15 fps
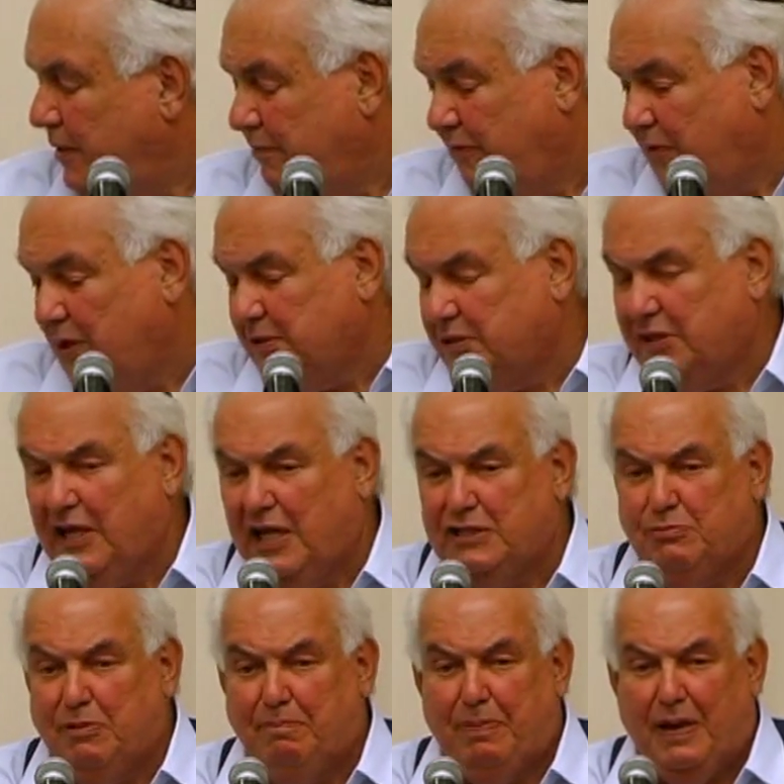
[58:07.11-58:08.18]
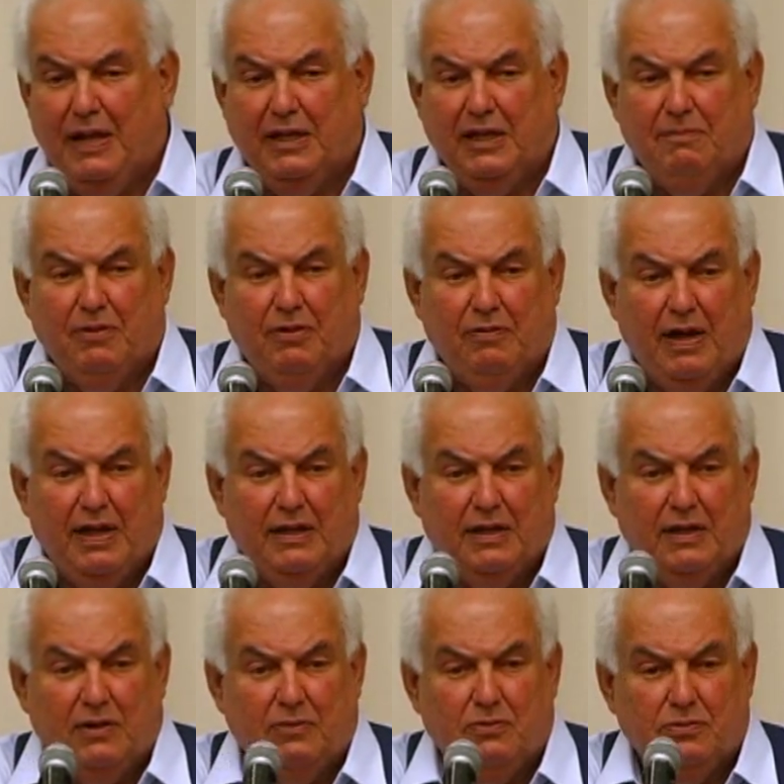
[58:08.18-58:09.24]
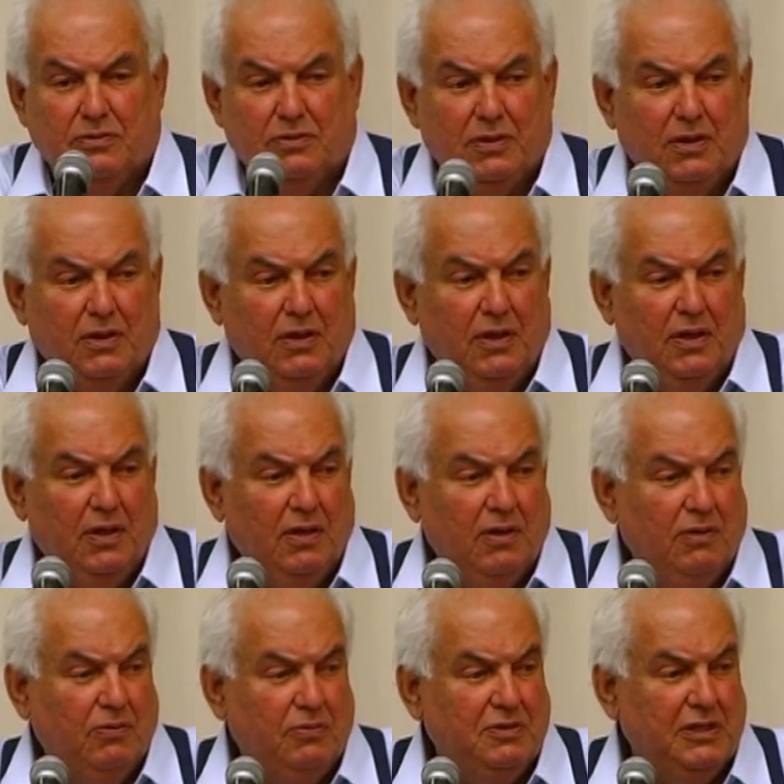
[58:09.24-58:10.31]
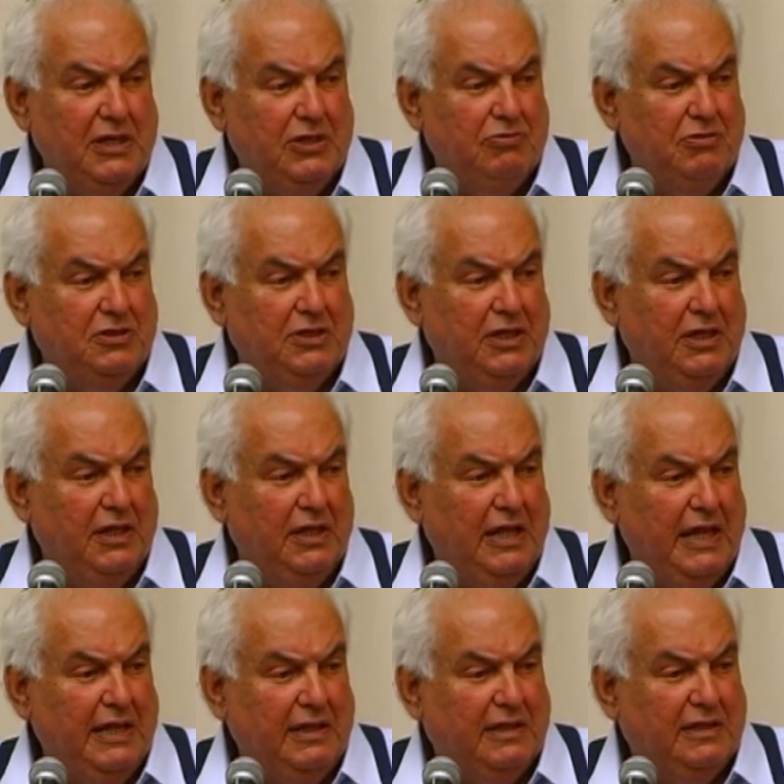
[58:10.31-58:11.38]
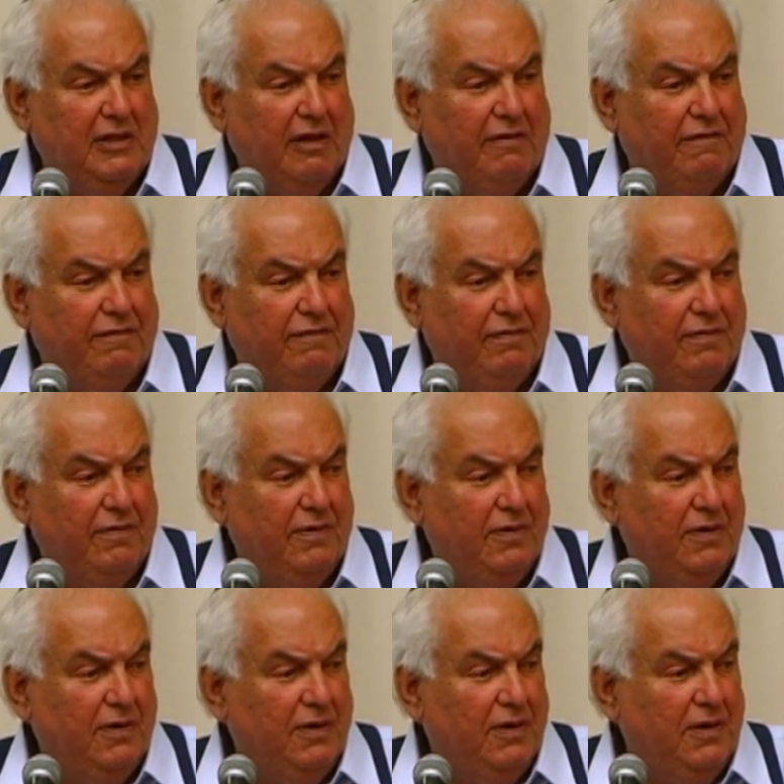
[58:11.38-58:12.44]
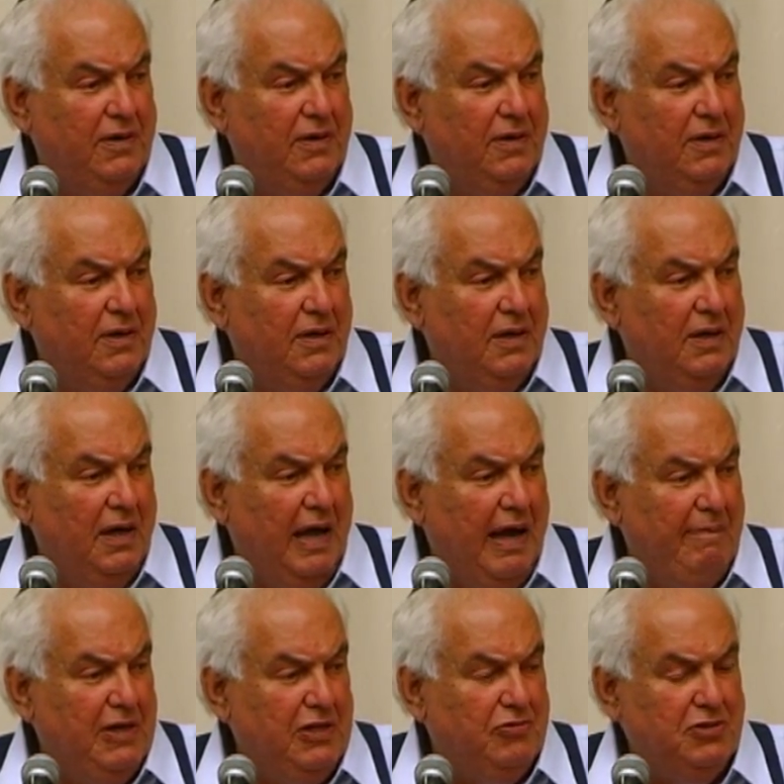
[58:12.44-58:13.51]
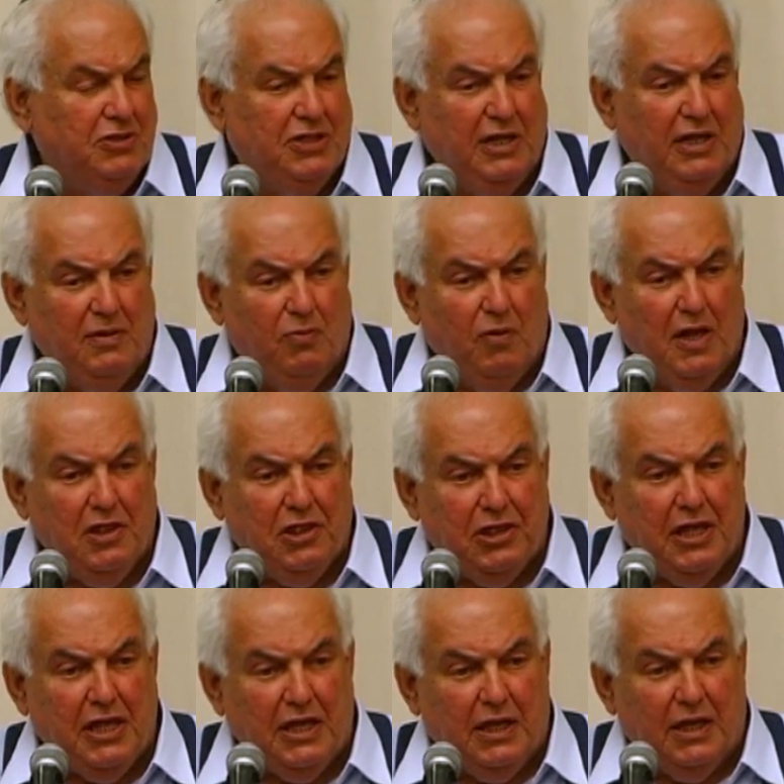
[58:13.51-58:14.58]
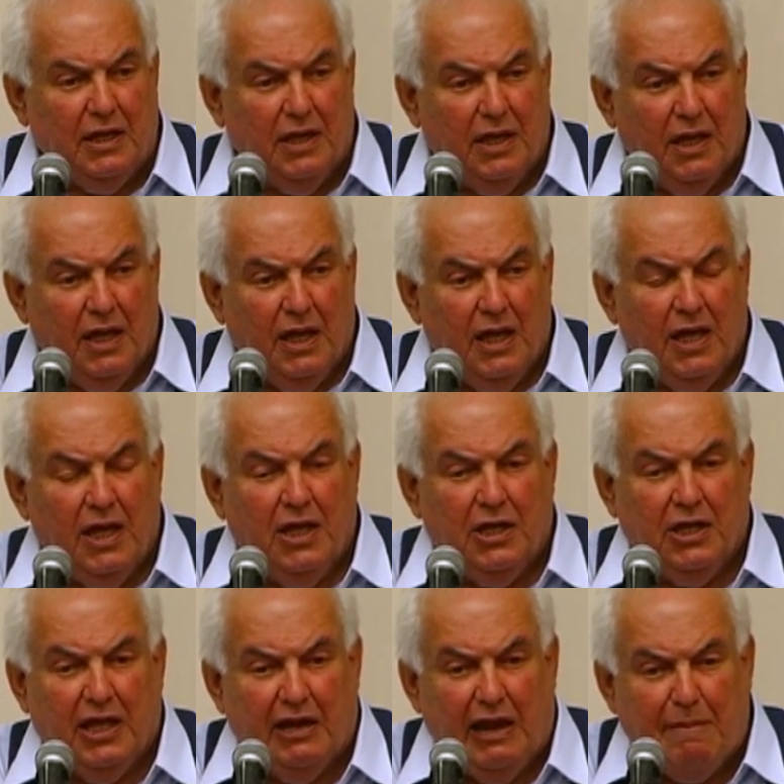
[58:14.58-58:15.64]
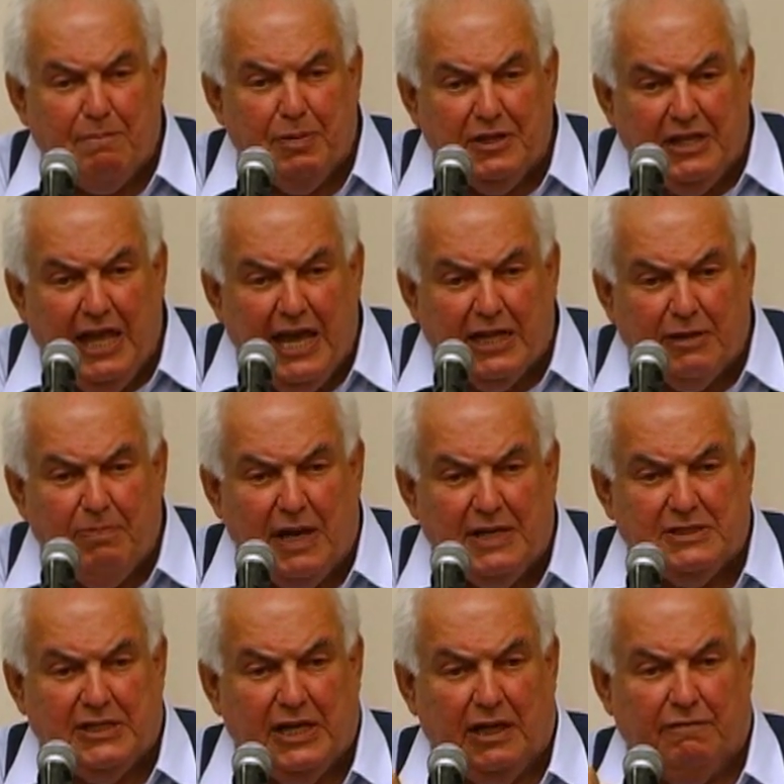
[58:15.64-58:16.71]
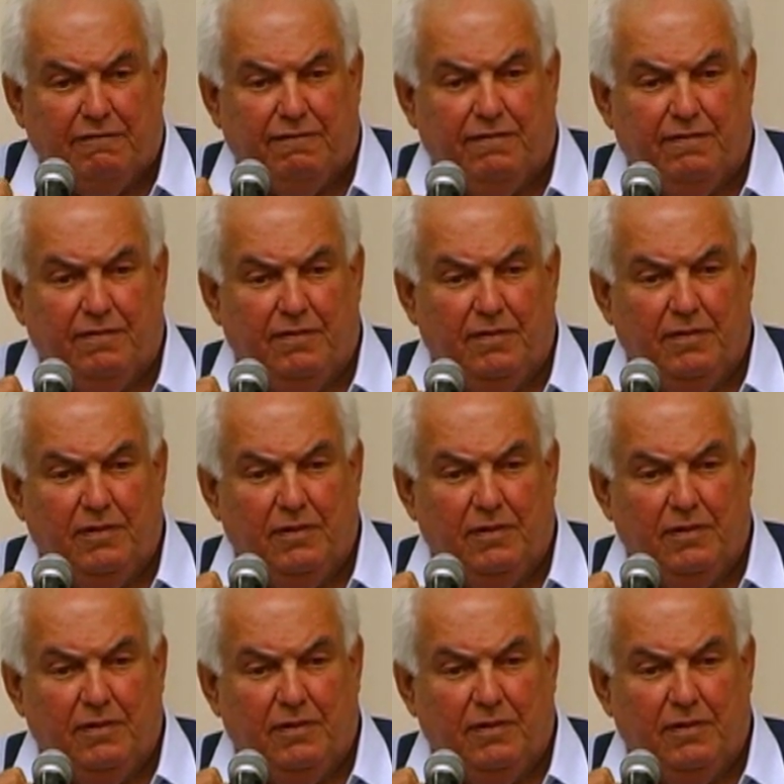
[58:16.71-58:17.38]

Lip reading: What's cosmopolitan morality? Who's interested in that stuff? I'm interested in one thing. Can I protect myself?